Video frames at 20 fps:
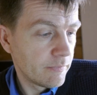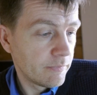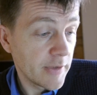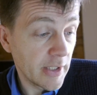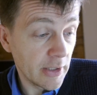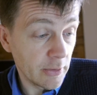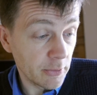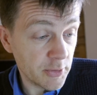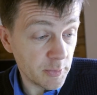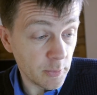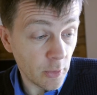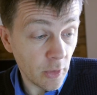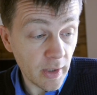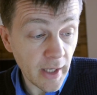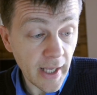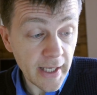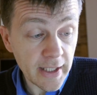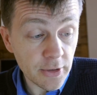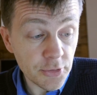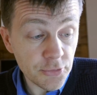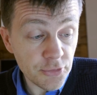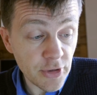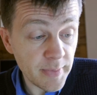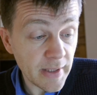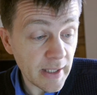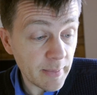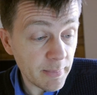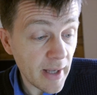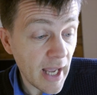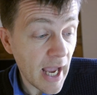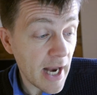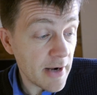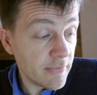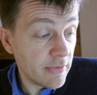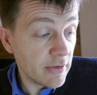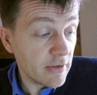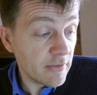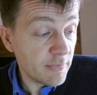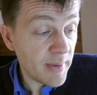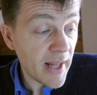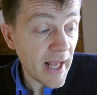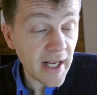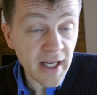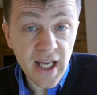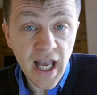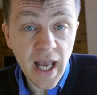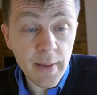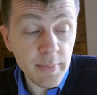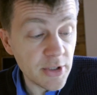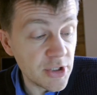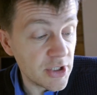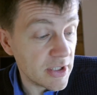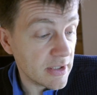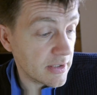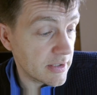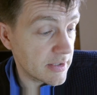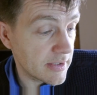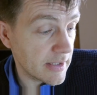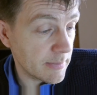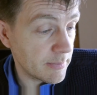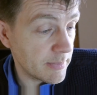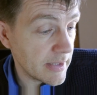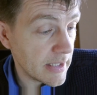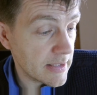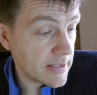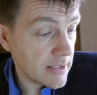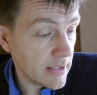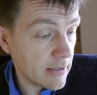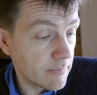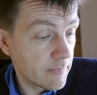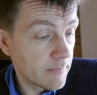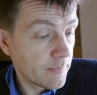"It looks more like a dripping pan full of black cabbages," said Peter.